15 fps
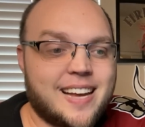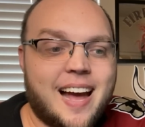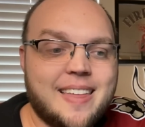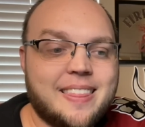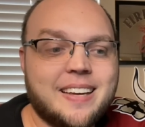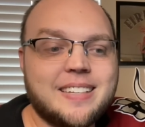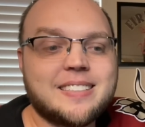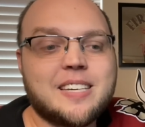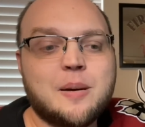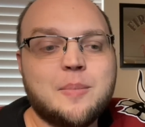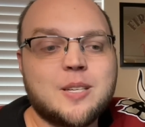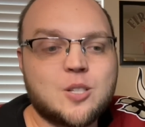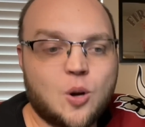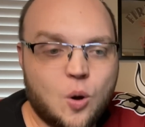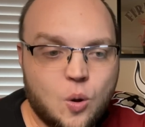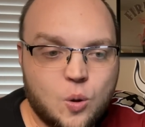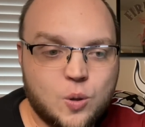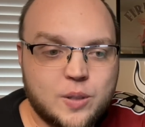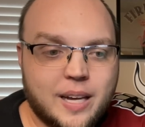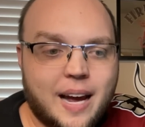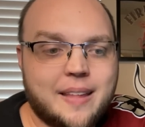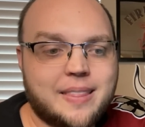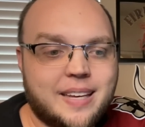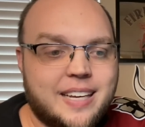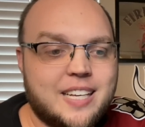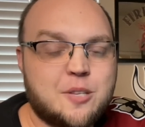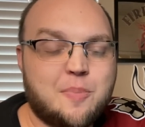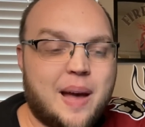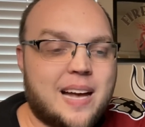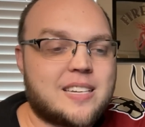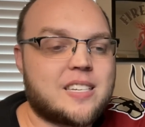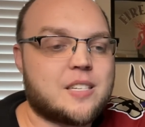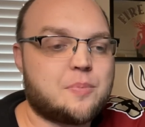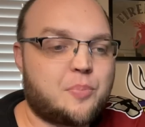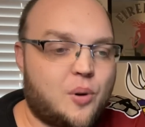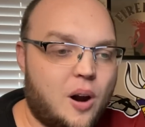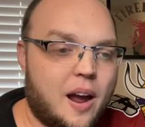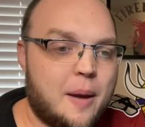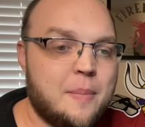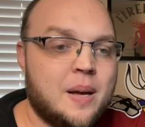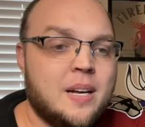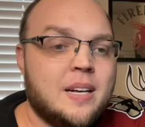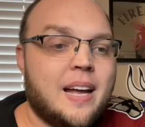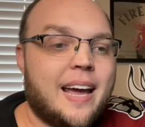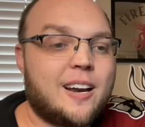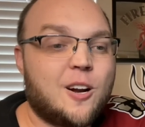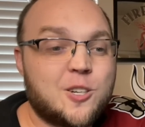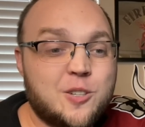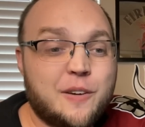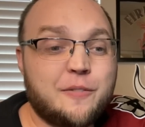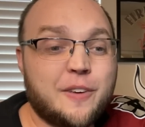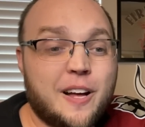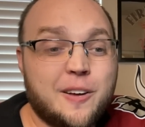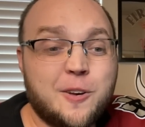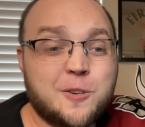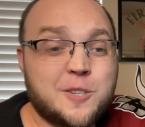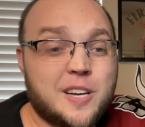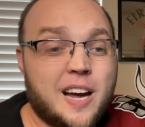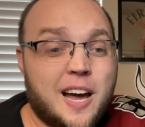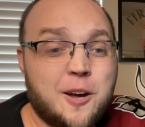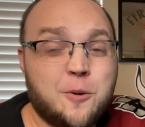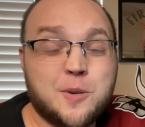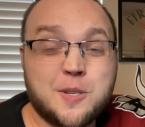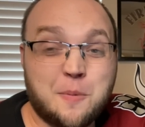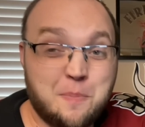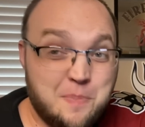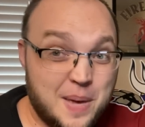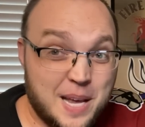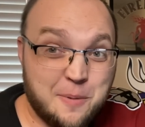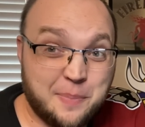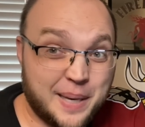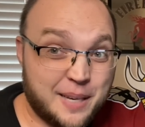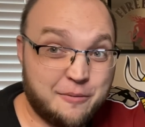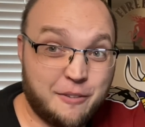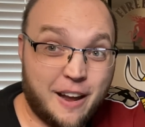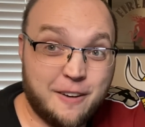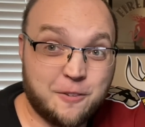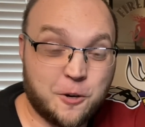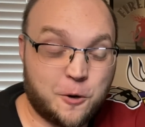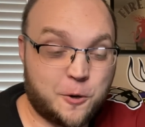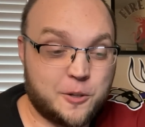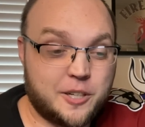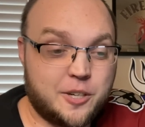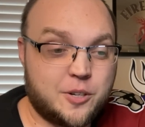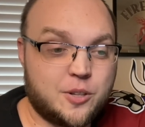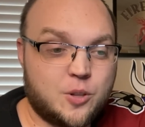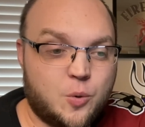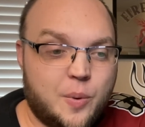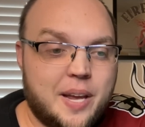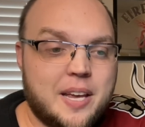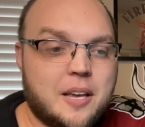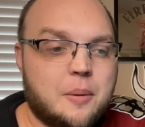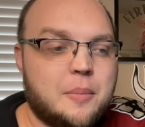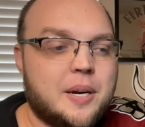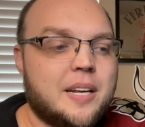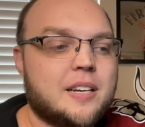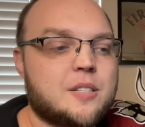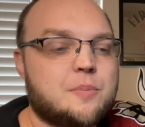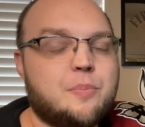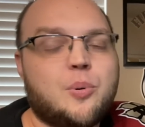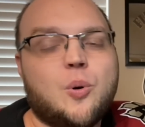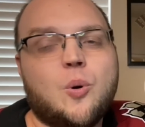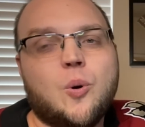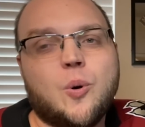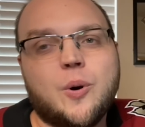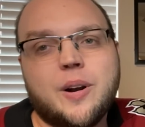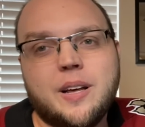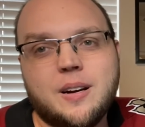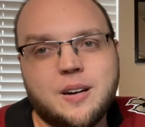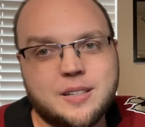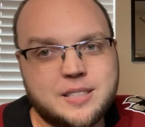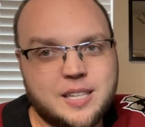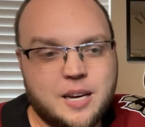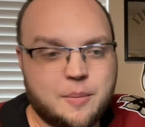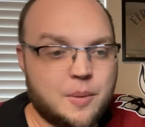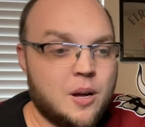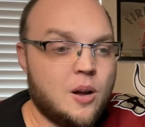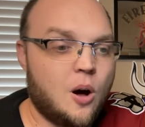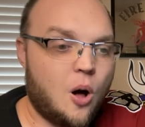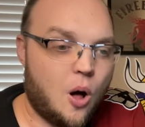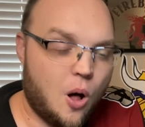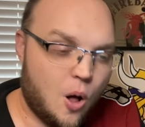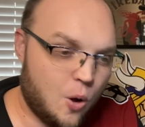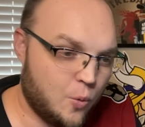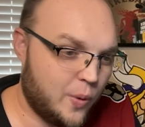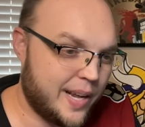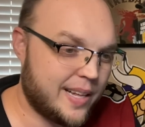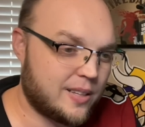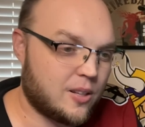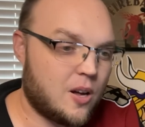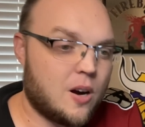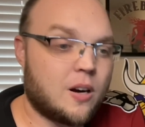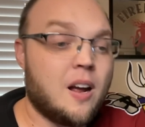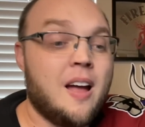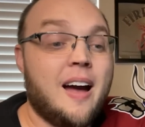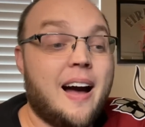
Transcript: I think Tim is old. I think he's past his prime, and André Fialho is a guy who was a big, big favorite earlier in the week, and money has poured in on Tim all week long.